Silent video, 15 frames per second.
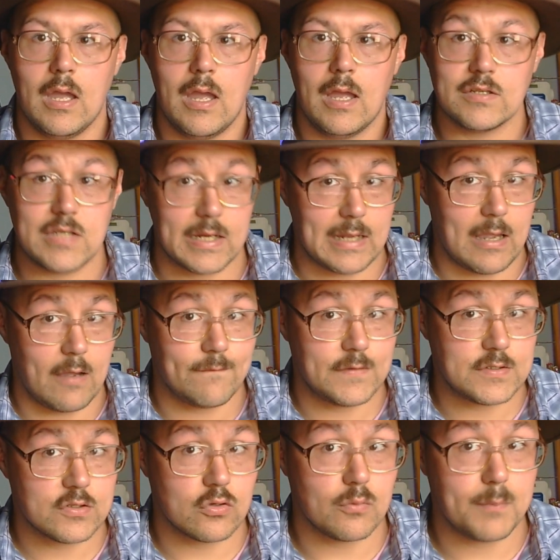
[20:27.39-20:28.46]
check out
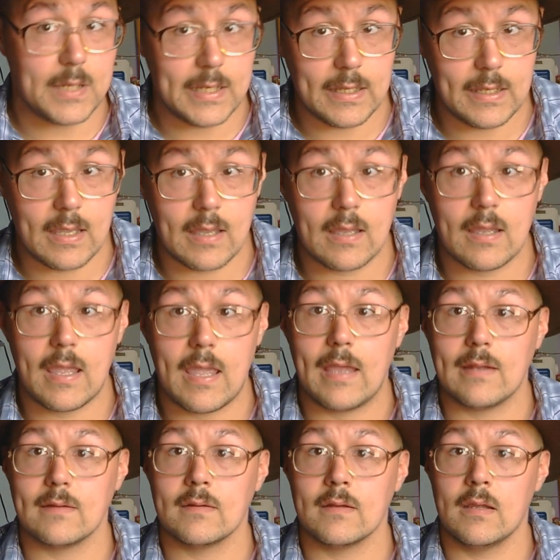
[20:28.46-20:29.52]
physical media and